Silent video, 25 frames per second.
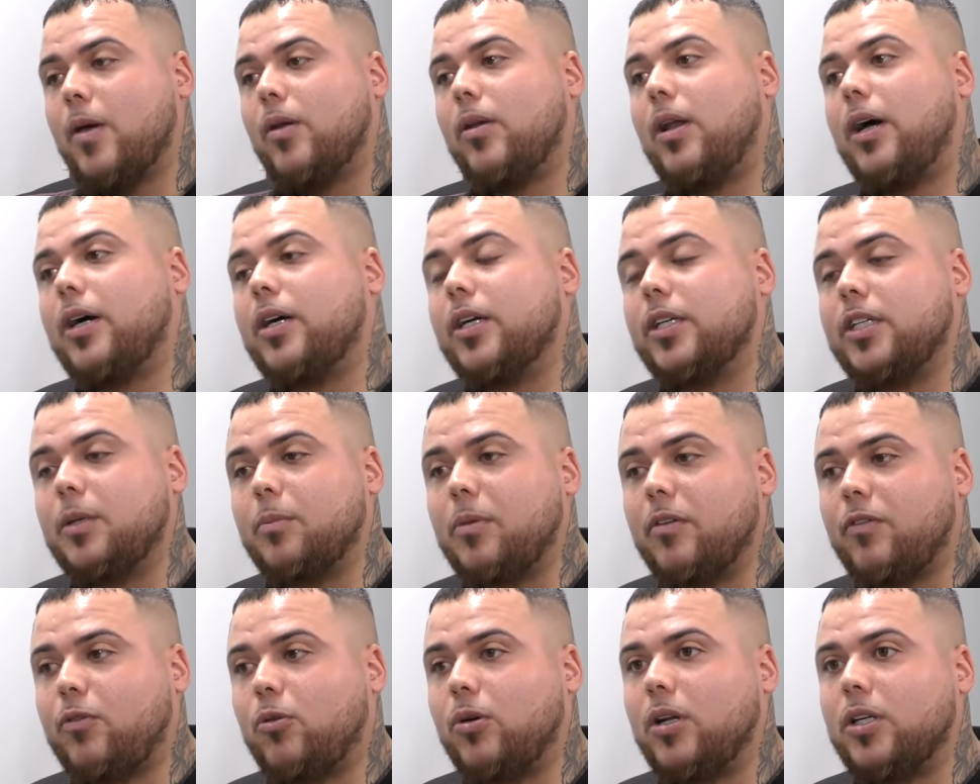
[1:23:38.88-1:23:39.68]
like I said
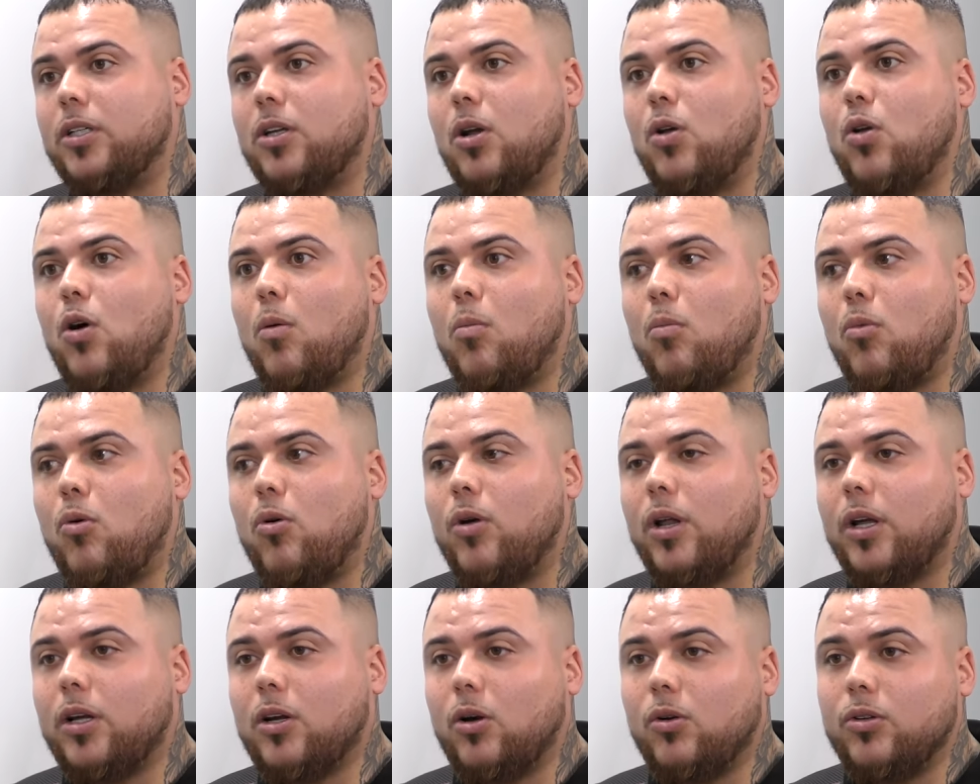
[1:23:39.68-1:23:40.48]
before, there's a lot
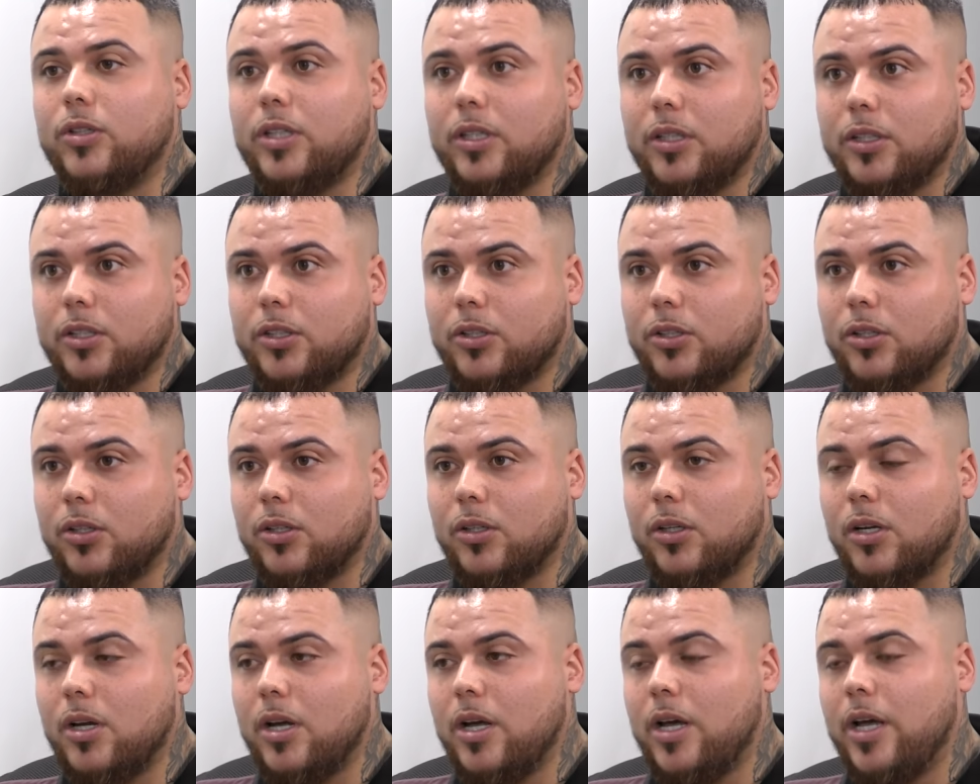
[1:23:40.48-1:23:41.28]
more that goes
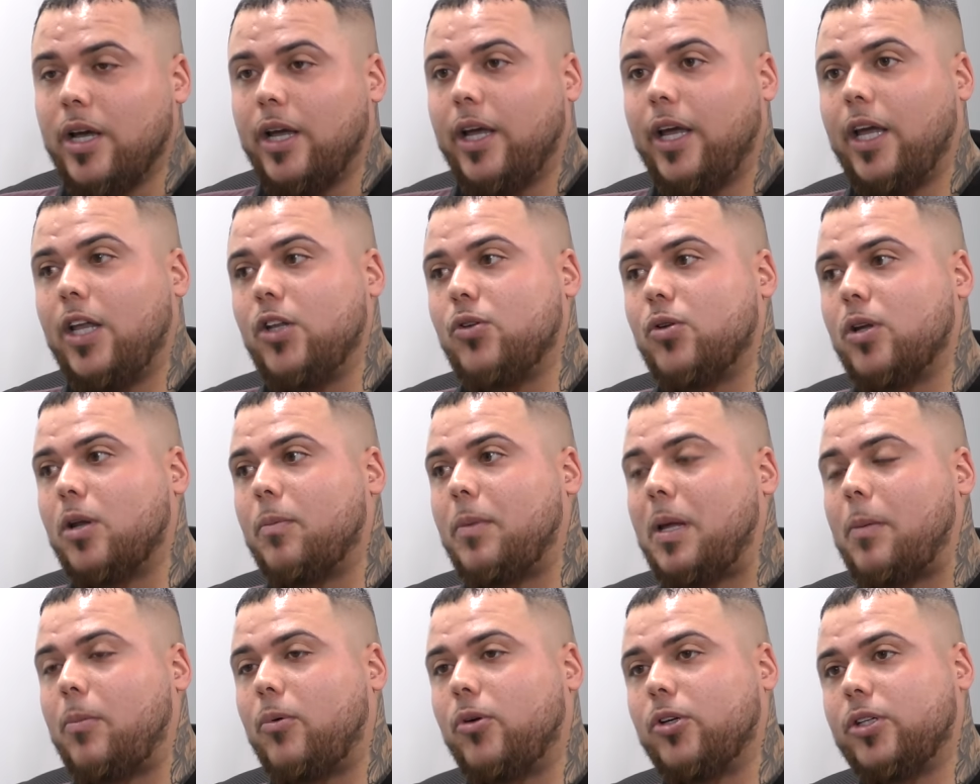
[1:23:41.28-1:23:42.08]
into into it than
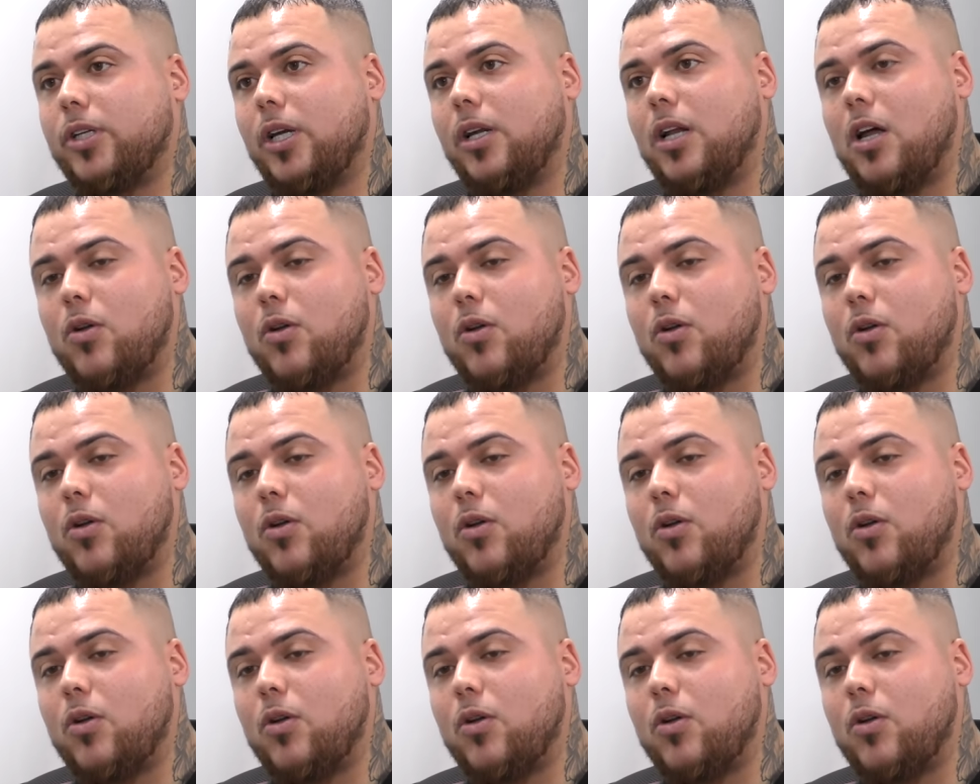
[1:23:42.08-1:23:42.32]
people see.